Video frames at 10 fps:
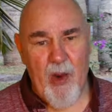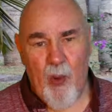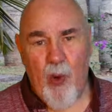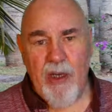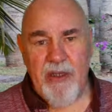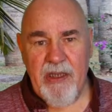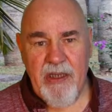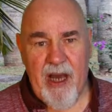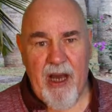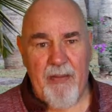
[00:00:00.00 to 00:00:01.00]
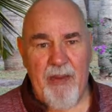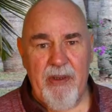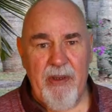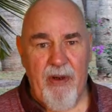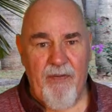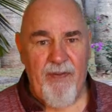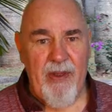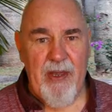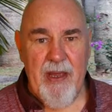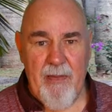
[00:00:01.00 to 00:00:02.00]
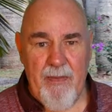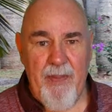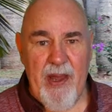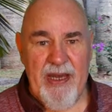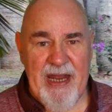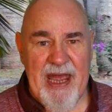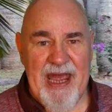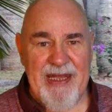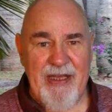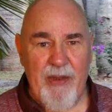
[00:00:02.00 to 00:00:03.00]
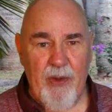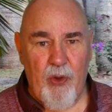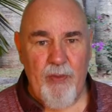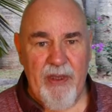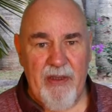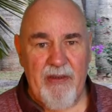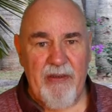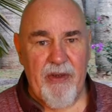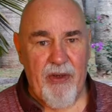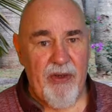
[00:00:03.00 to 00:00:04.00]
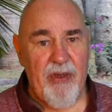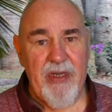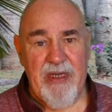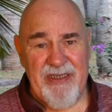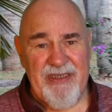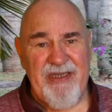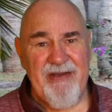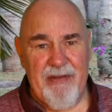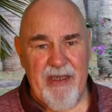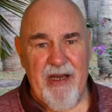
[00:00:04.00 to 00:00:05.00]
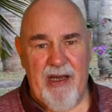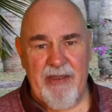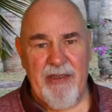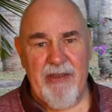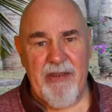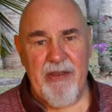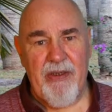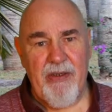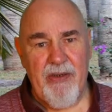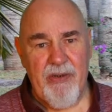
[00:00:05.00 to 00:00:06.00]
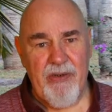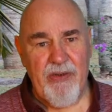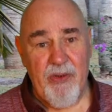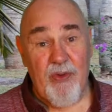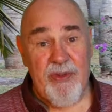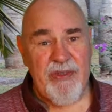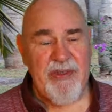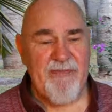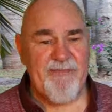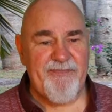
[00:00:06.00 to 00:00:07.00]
1 cup of Pinhead oatmeal or steel cut oats.